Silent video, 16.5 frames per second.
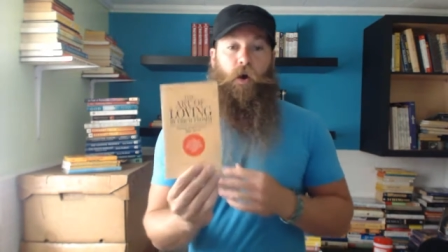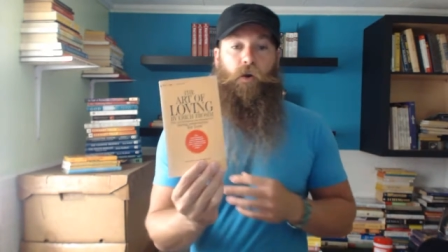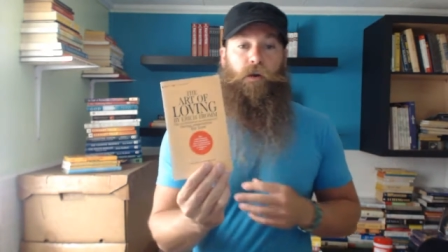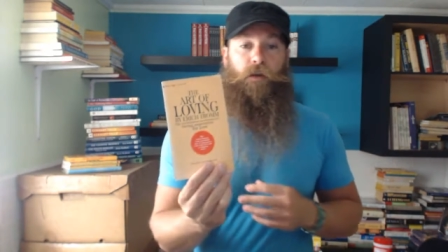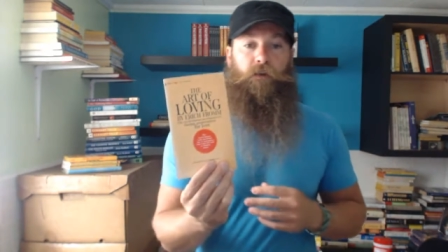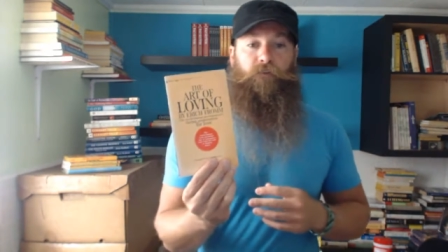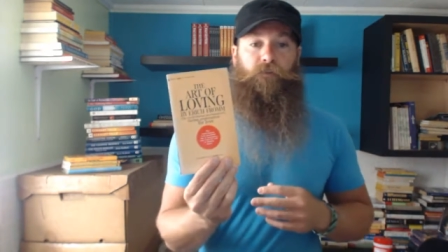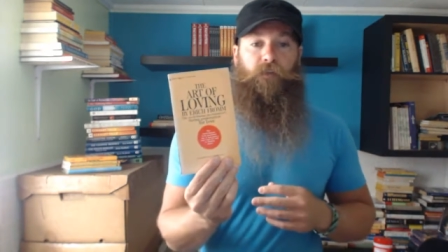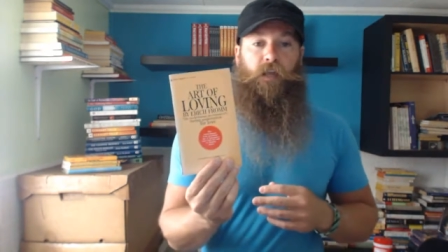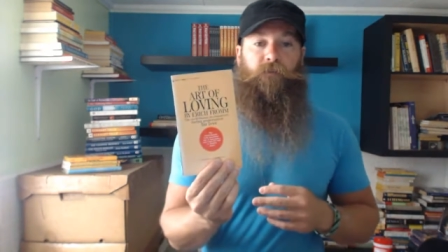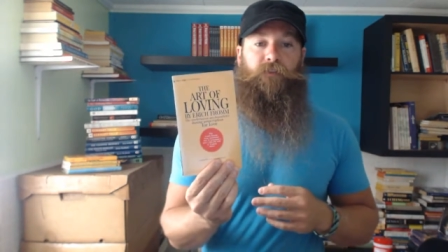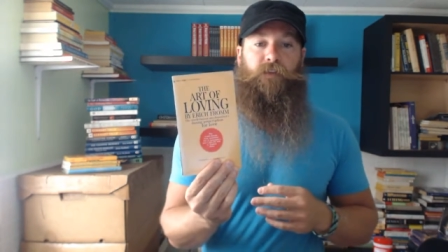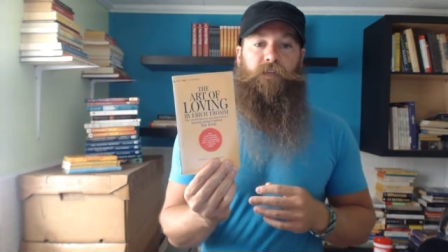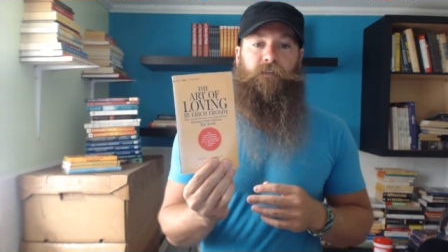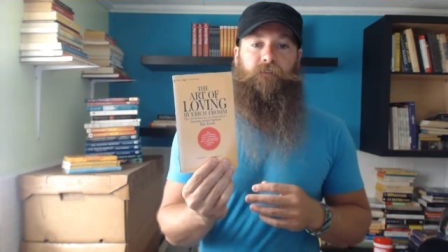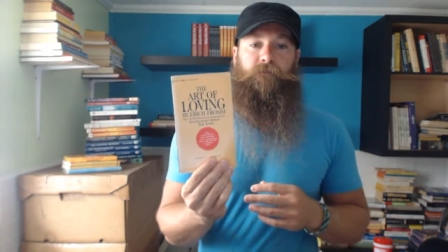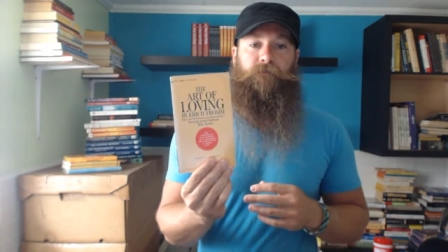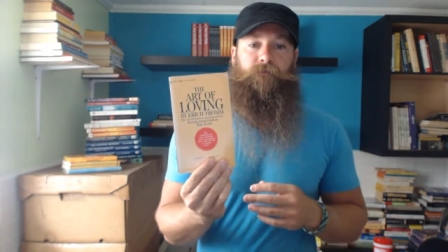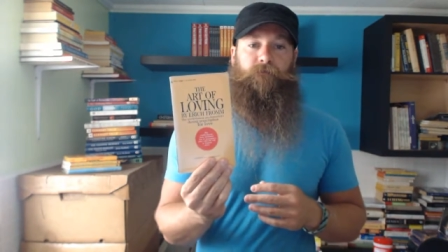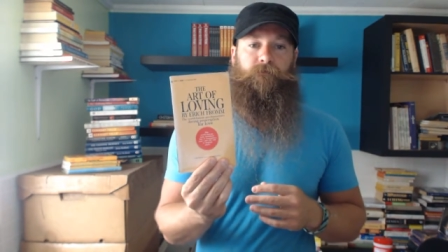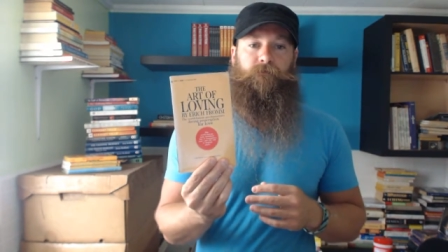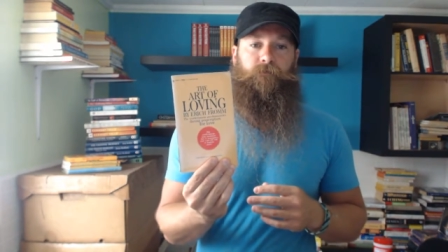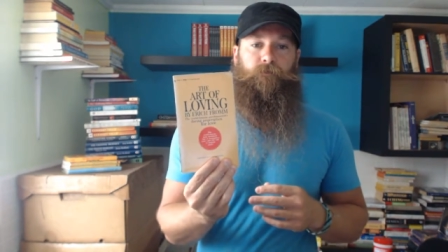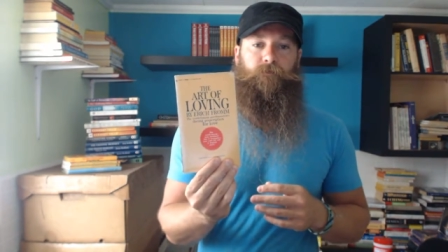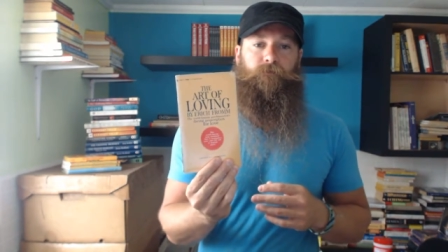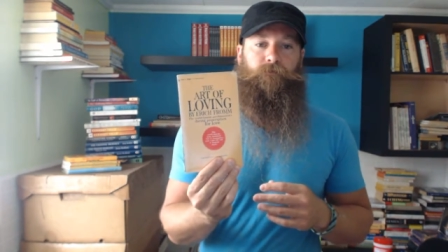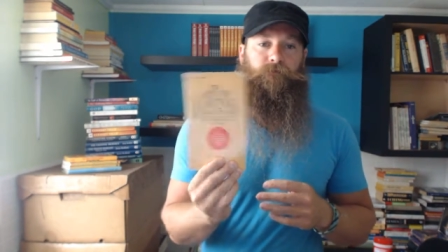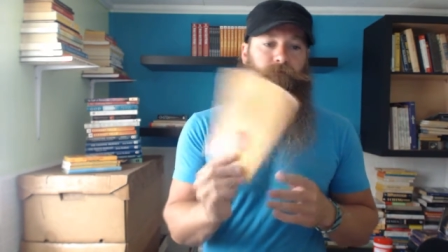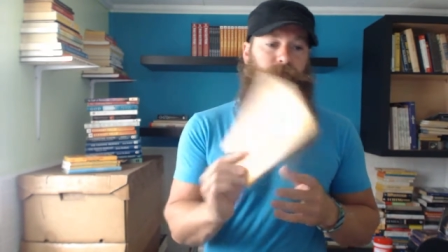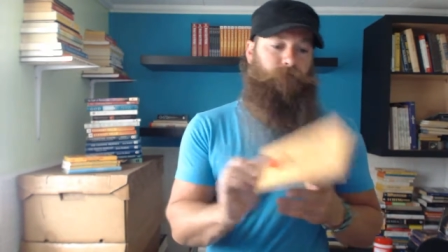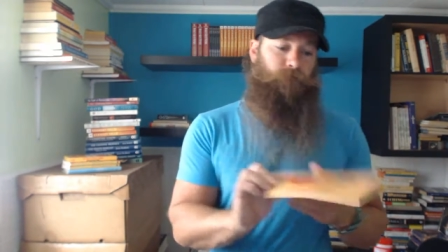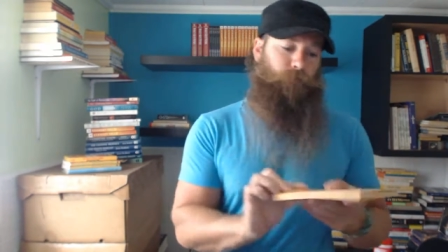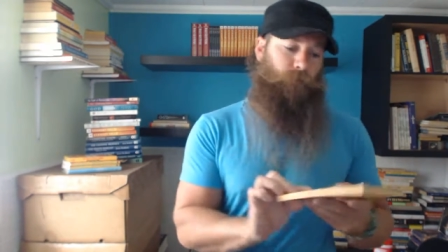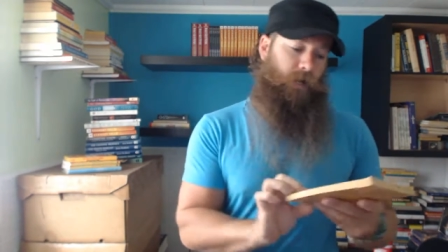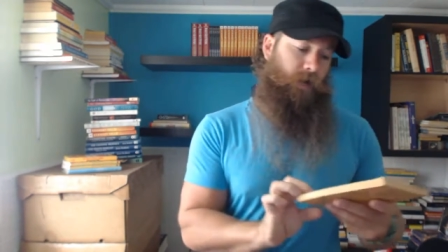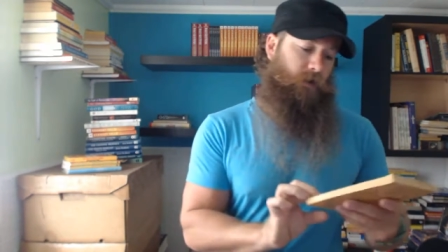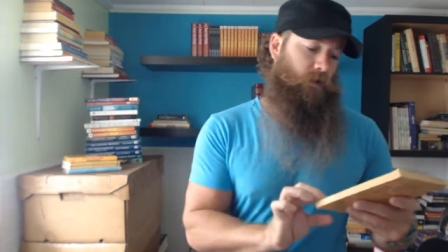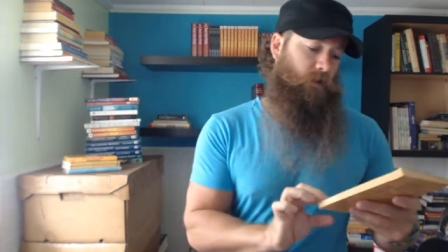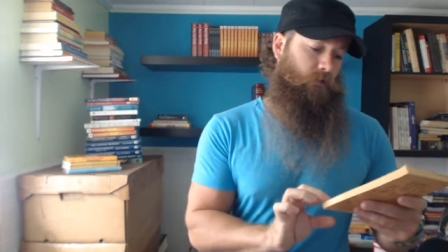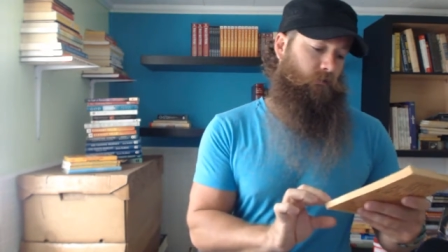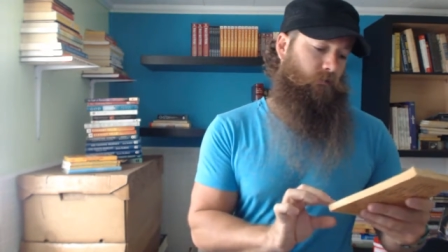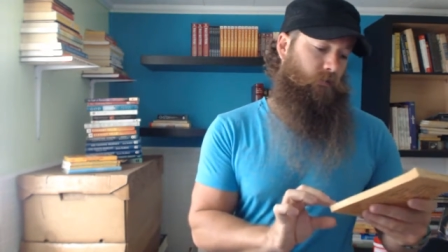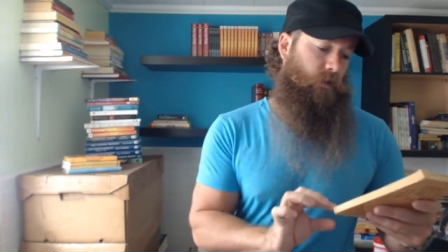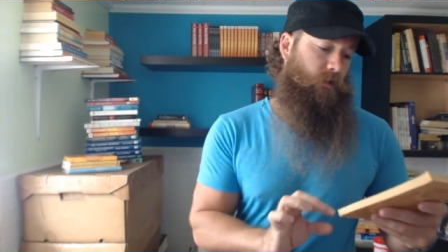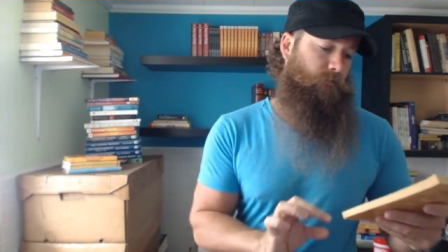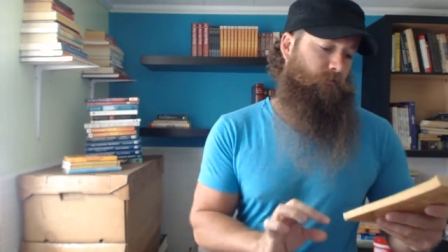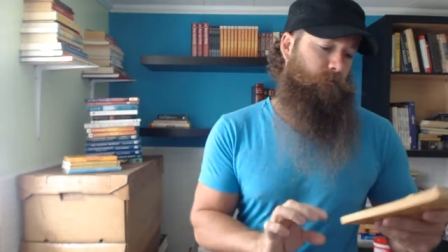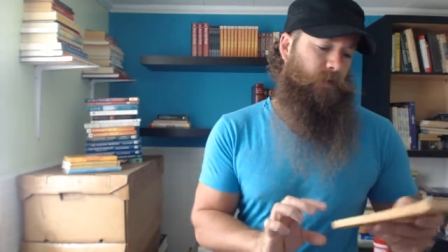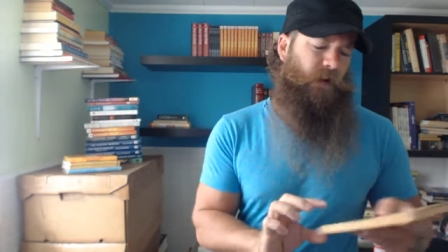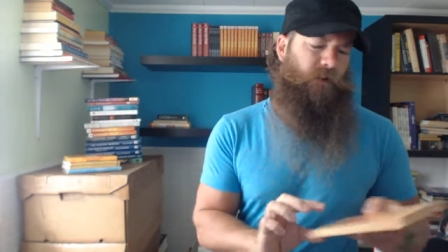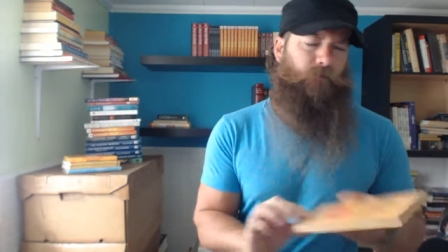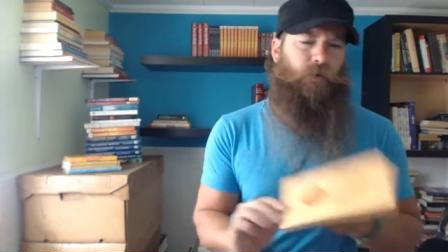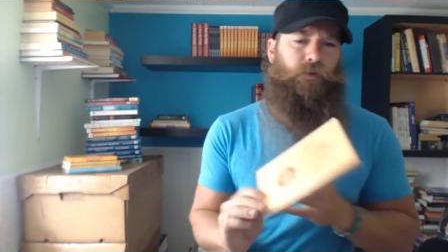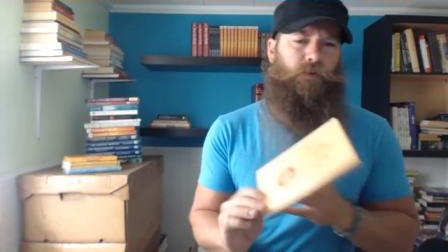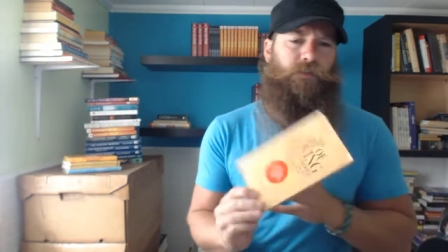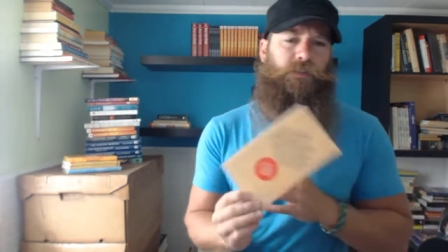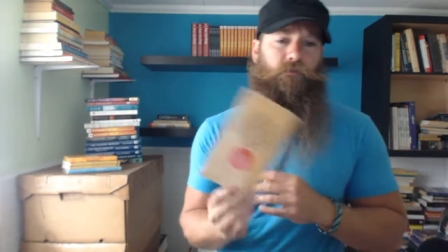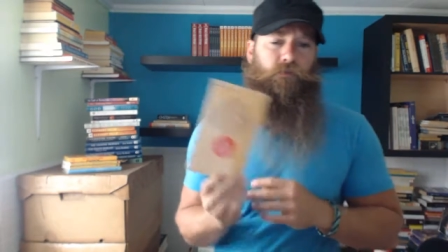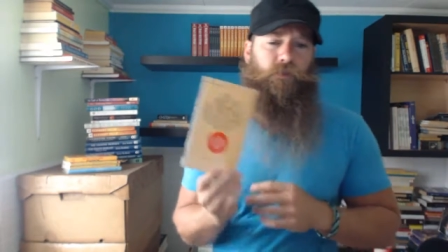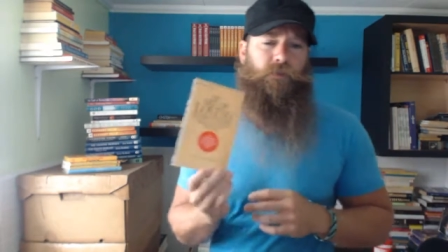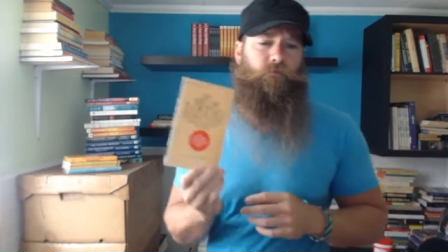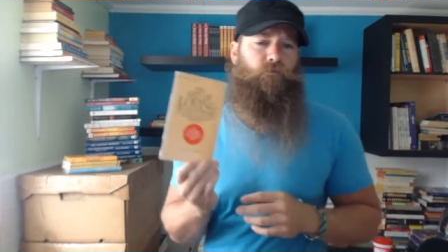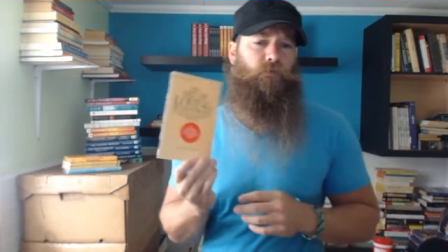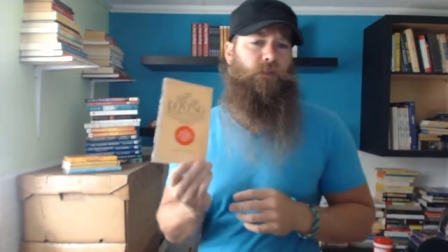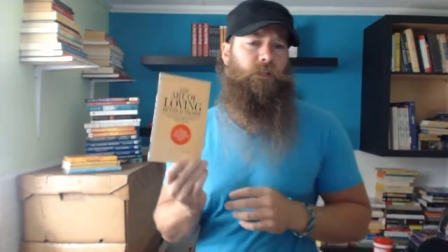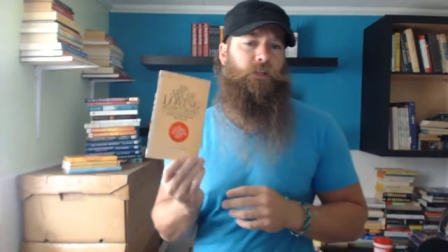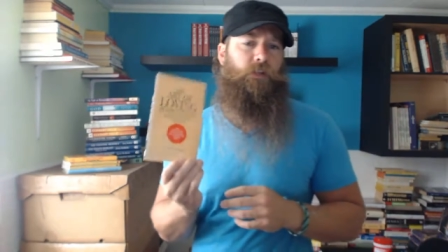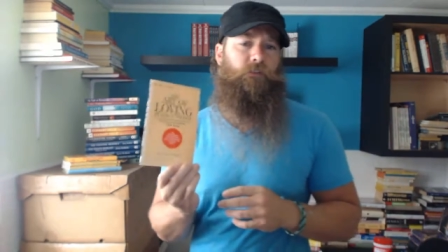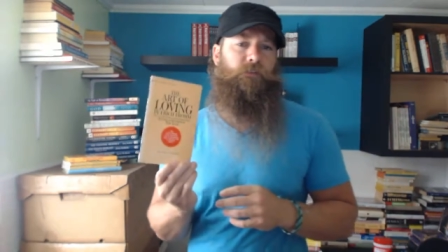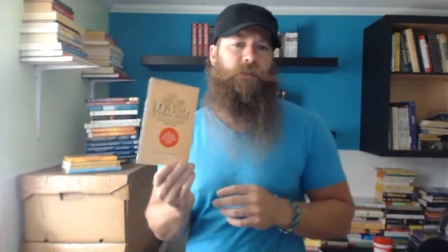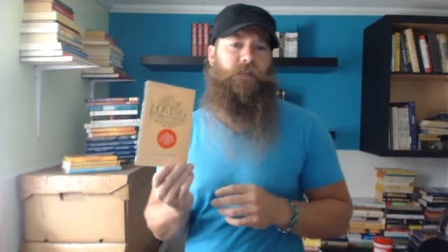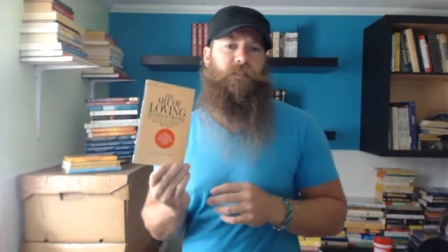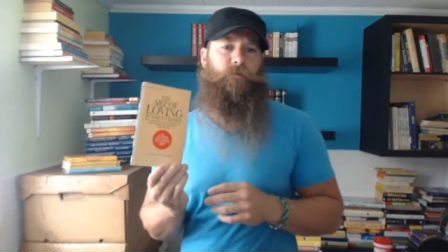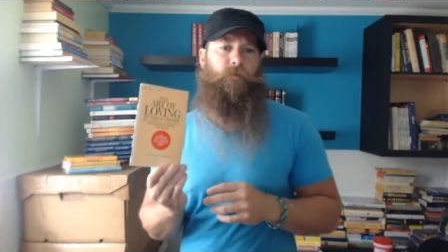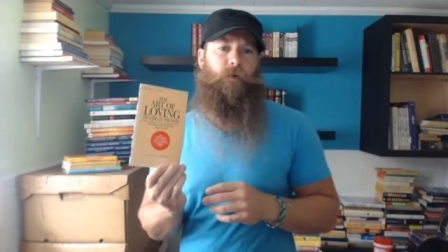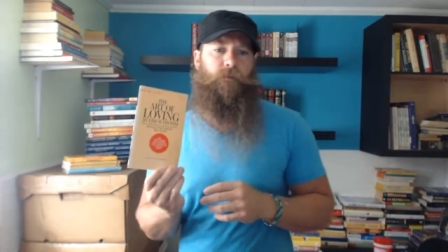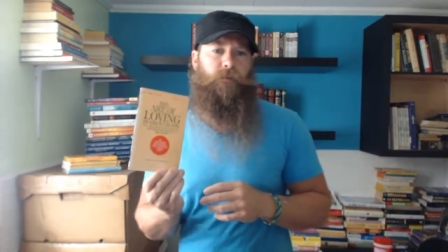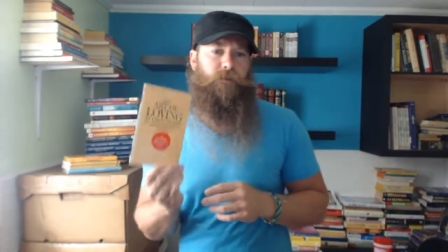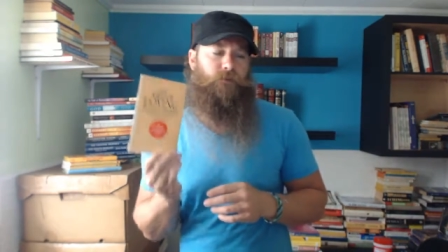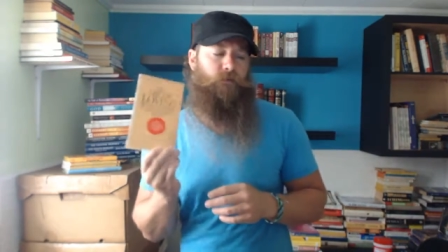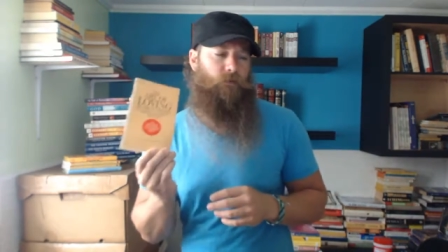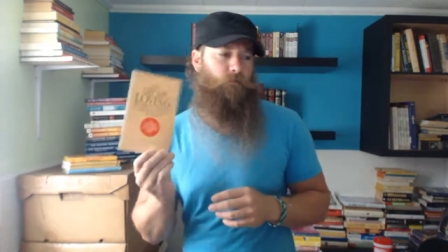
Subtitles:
Art of Loving by Erich Fromm. I've heard some really good things about this,